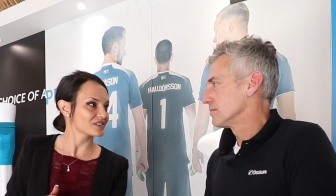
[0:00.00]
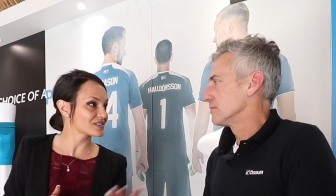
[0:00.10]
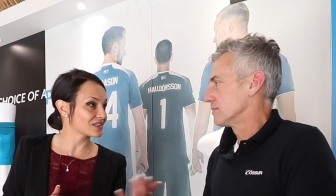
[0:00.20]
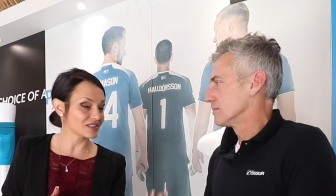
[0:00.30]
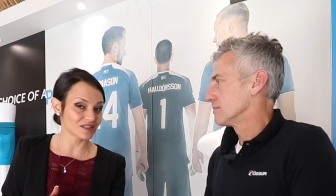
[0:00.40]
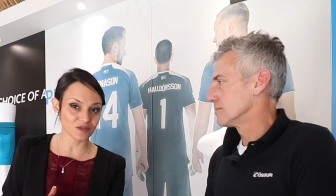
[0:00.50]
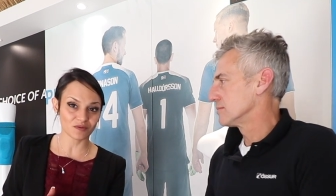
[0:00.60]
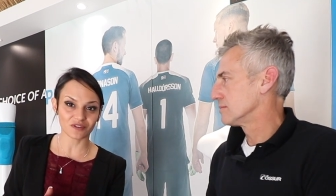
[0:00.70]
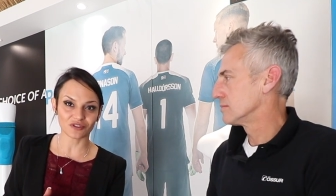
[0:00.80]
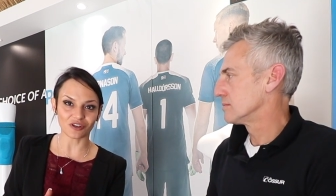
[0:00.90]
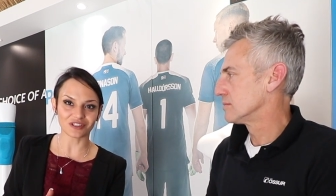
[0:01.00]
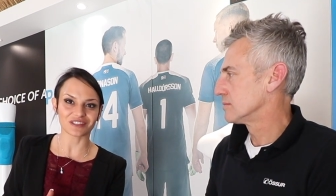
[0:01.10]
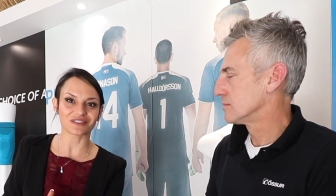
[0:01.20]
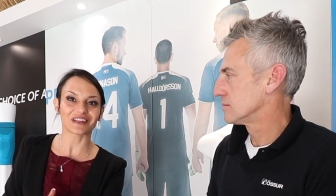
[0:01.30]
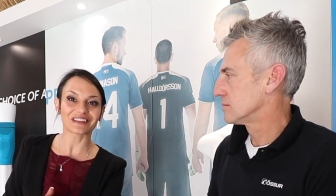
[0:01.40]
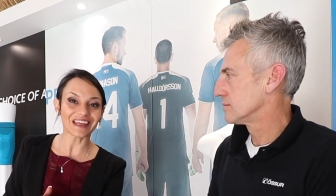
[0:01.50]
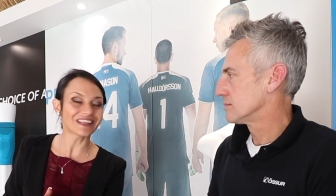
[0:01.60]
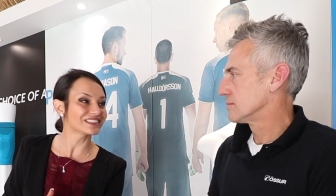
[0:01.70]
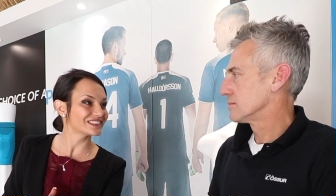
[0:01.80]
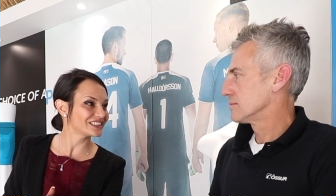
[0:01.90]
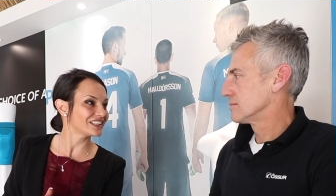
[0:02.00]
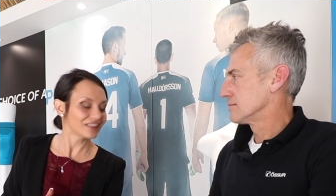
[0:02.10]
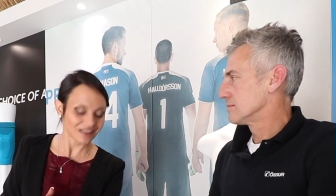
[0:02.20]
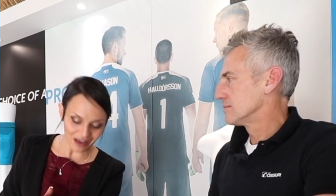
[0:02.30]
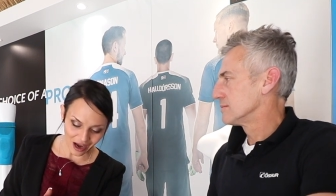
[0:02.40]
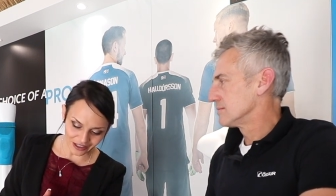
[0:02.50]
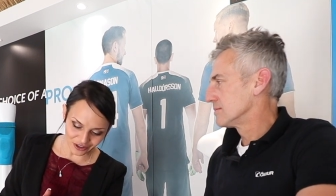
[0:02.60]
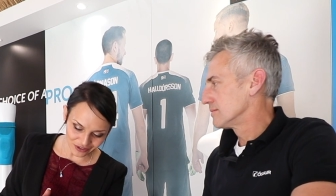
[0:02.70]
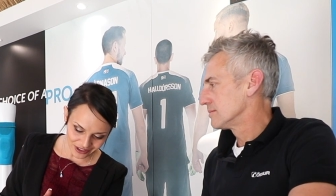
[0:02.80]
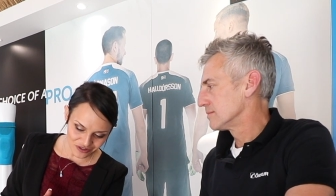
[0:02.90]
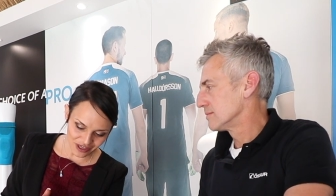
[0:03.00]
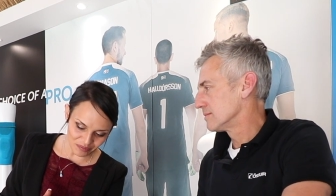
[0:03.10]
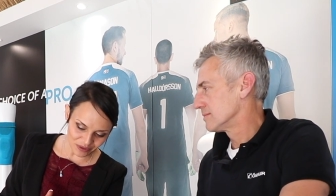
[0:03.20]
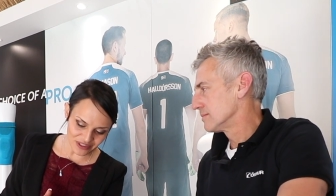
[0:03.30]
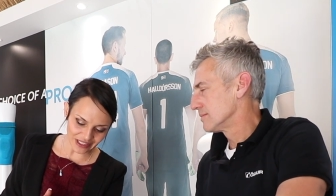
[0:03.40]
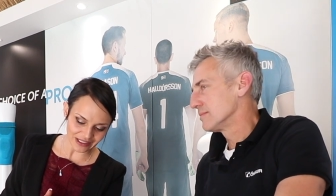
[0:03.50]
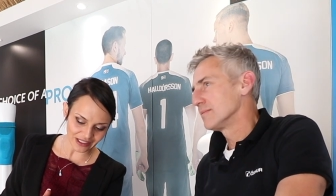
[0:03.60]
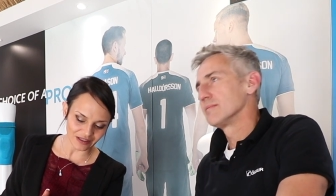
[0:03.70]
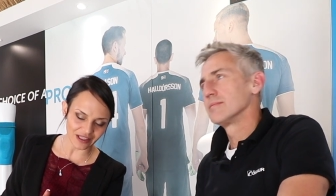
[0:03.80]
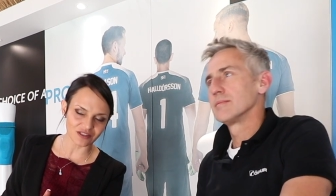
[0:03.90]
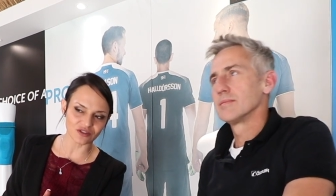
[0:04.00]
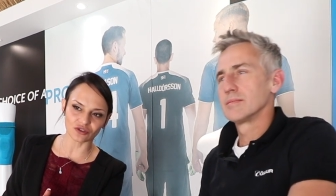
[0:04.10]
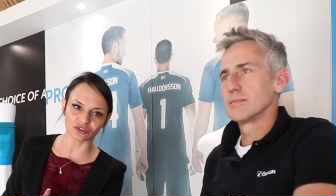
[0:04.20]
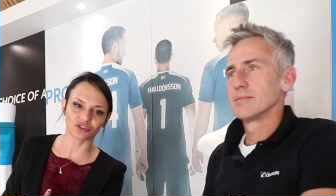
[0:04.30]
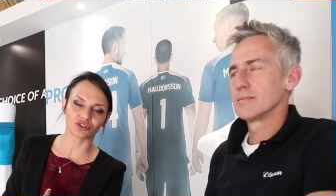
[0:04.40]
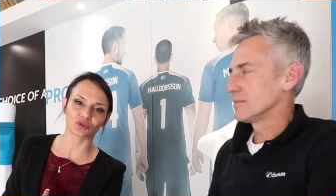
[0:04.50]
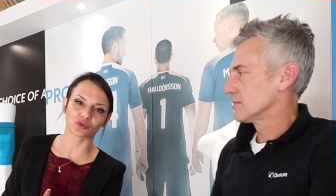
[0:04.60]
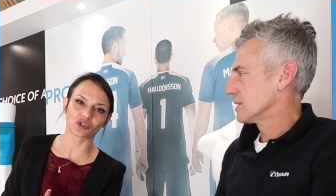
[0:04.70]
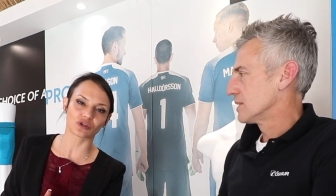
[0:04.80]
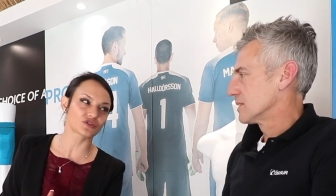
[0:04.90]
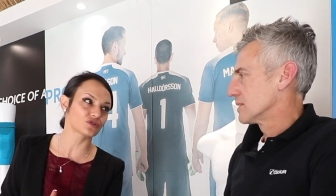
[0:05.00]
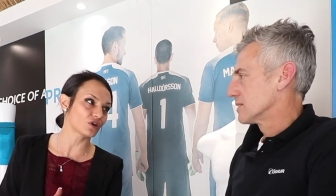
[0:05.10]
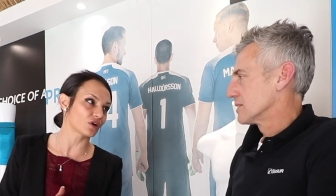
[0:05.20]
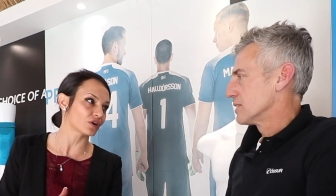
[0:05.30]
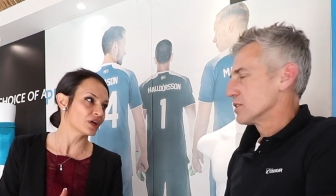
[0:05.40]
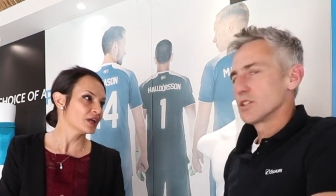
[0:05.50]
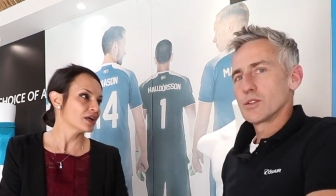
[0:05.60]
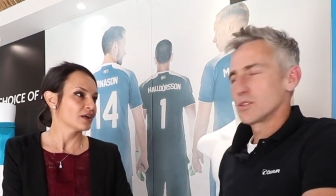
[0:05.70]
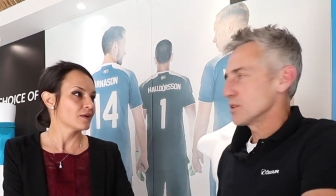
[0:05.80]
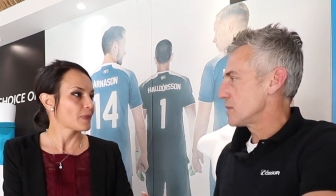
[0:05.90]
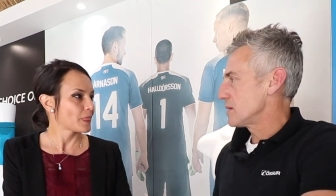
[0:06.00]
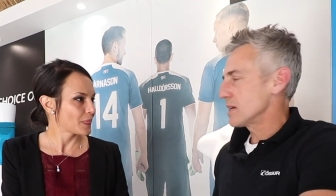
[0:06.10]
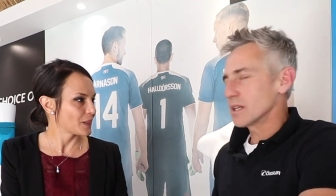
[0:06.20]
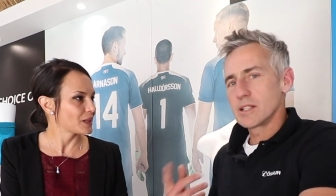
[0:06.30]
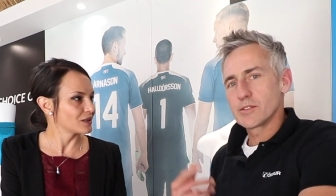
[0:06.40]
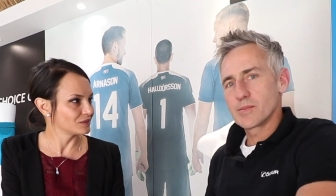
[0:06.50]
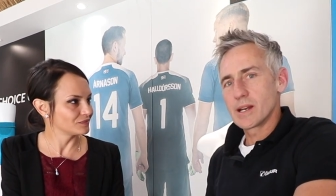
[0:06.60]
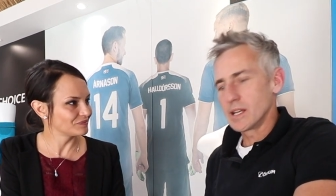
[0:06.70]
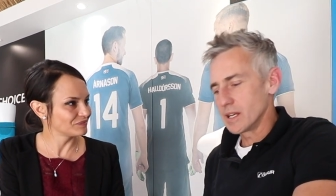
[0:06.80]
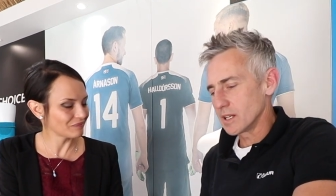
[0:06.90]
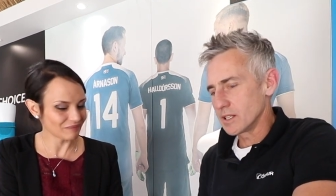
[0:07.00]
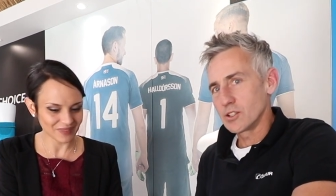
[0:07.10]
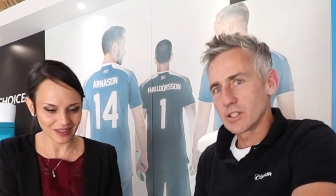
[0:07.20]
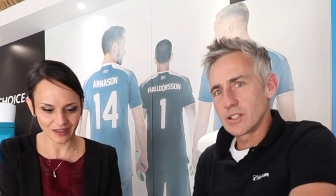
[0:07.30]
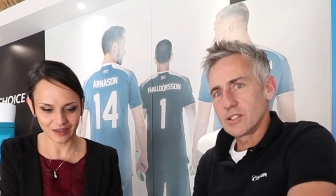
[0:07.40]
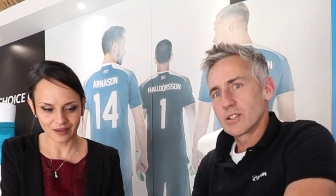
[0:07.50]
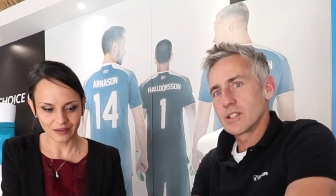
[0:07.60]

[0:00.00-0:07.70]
Speaker 1: discuss this with the doctor, that they can see you need to amputate here that it's not too short, not too long.
Speaker 2: So, so maybe I can lift my leg and you can you